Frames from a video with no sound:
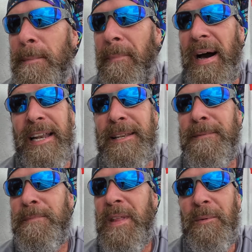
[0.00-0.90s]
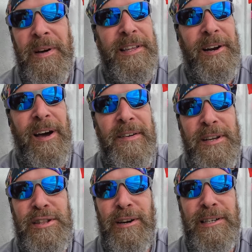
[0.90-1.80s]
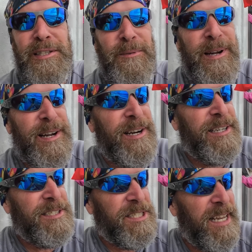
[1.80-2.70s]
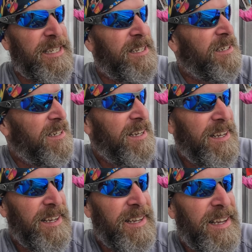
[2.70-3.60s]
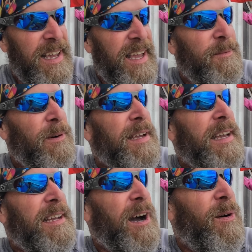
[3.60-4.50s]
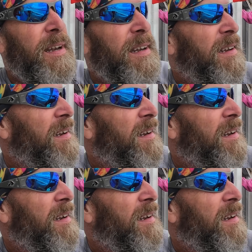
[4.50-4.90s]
But when you don't have a choice of where you're going to sit, we'll get going,